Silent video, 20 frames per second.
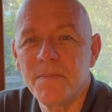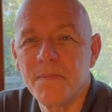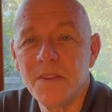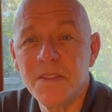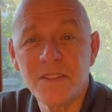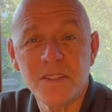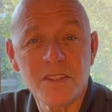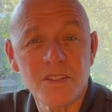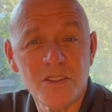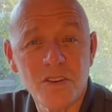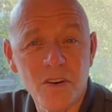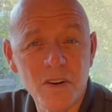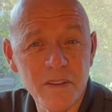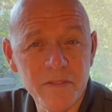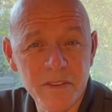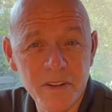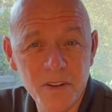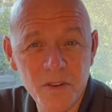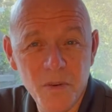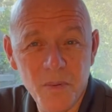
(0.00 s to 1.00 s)
It's the start of
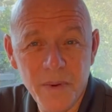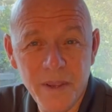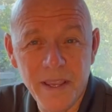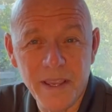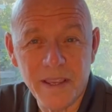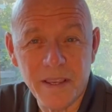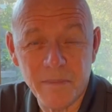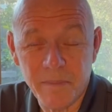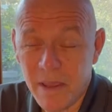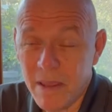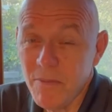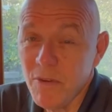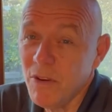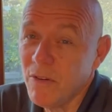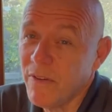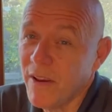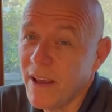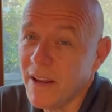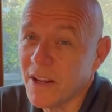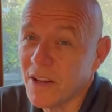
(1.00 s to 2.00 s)
a new week. Maybe
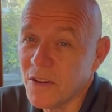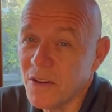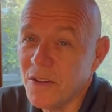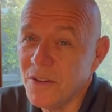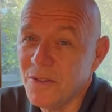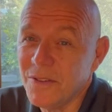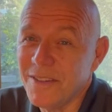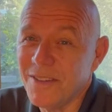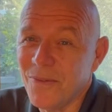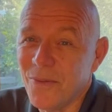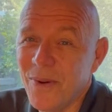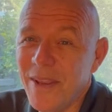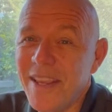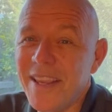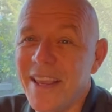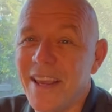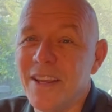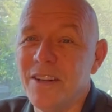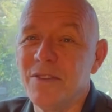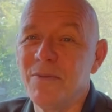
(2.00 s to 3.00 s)
you've had a good
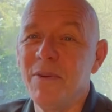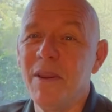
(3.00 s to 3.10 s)
weekend.